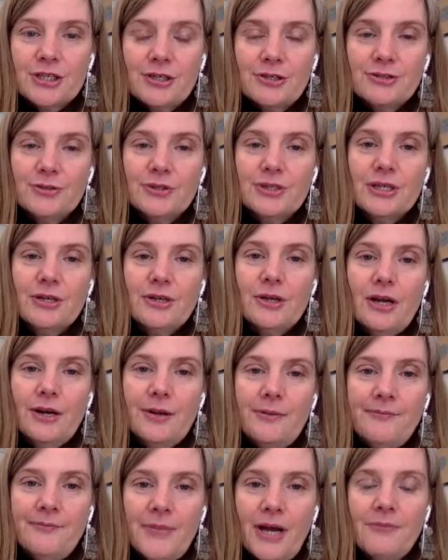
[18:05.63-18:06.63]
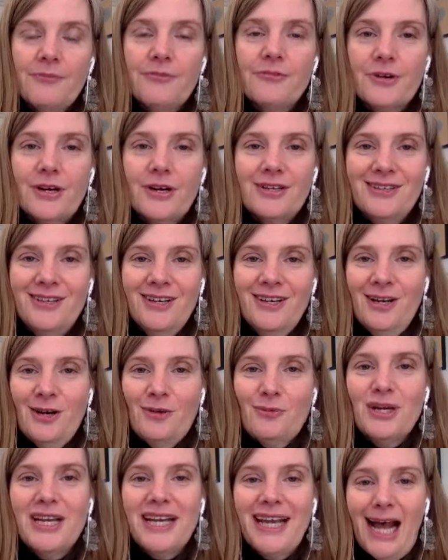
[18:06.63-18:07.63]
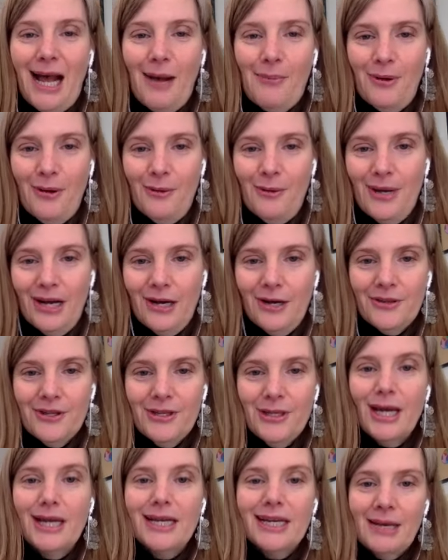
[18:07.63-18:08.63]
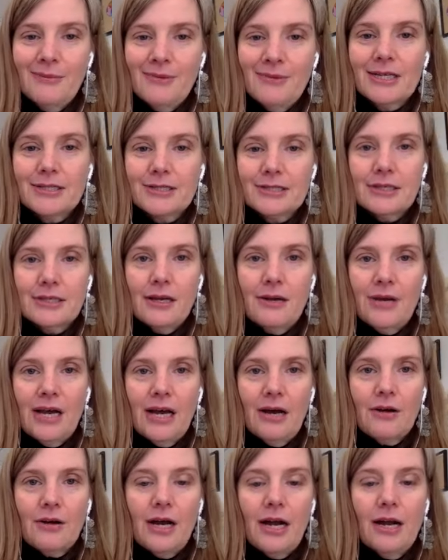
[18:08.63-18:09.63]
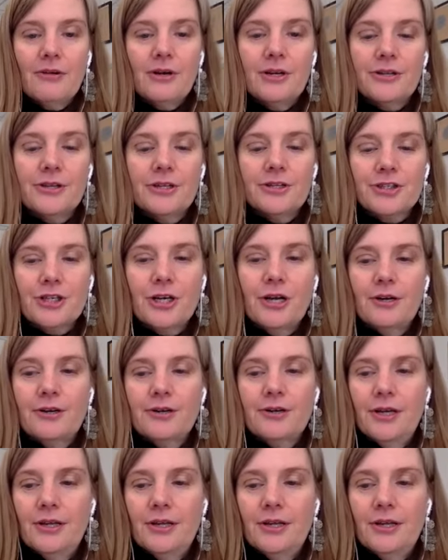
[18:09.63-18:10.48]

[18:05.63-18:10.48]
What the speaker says: I'll do a little upfront recap about the dynamics about Chiron in the chart,